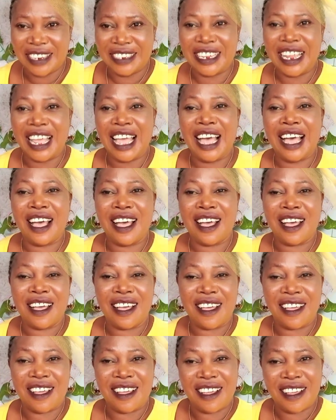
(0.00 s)
their
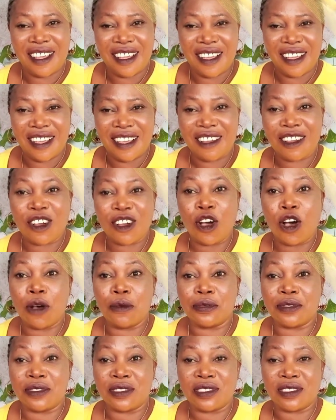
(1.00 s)

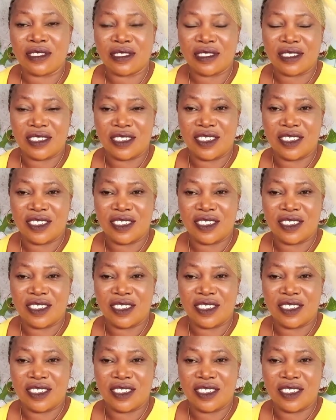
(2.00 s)
corpse,